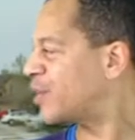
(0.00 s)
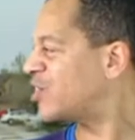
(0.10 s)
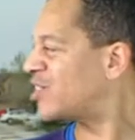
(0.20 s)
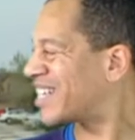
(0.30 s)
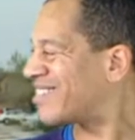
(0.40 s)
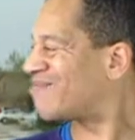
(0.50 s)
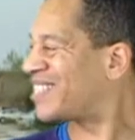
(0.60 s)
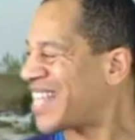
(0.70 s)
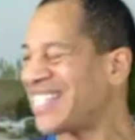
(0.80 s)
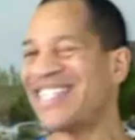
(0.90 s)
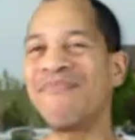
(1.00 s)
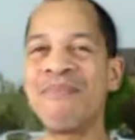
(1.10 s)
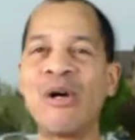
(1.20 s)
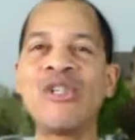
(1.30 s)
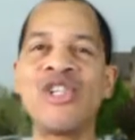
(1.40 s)
which sets
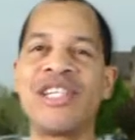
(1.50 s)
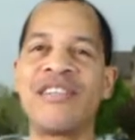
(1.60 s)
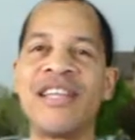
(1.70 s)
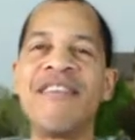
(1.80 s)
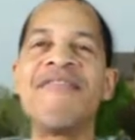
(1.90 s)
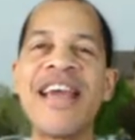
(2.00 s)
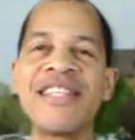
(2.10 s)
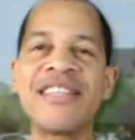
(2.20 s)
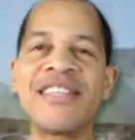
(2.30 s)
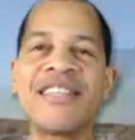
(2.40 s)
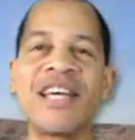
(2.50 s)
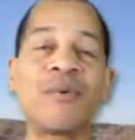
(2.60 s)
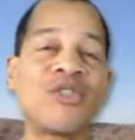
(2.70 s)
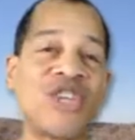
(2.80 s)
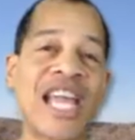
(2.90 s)
in motion events
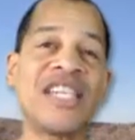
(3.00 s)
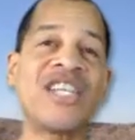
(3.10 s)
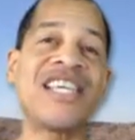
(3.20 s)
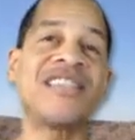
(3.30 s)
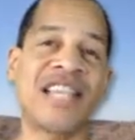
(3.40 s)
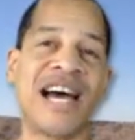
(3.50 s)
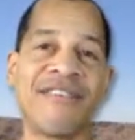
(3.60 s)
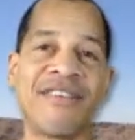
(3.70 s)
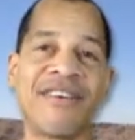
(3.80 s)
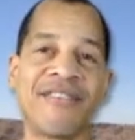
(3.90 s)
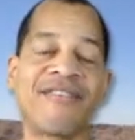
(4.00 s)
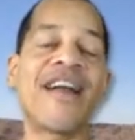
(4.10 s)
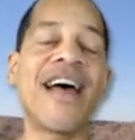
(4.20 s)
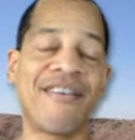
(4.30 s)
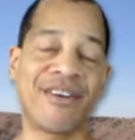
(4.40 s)
that will change his life
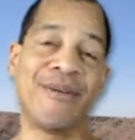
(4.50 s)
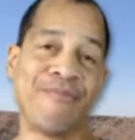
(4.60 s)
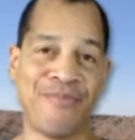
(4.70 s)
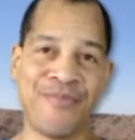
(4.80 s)
forever.